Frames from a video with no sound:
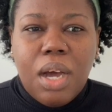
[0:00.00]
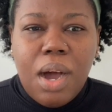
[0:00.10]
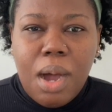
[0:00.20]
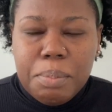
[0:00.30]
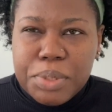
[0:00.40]

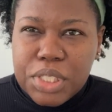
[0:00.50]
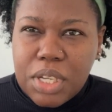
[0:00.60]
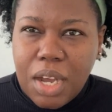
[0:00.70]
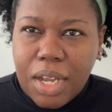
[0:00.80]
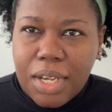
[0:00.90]

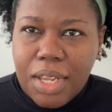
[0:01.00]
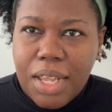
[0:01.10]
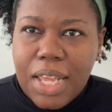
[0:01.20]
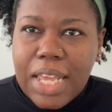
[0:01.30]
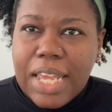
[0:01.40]
option
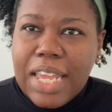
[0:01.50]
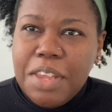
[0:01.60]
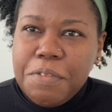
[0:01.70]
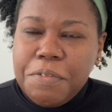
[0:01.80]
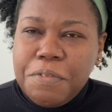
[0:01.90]

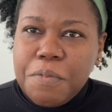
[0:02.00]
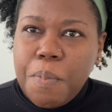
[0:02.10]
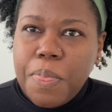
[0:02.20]
if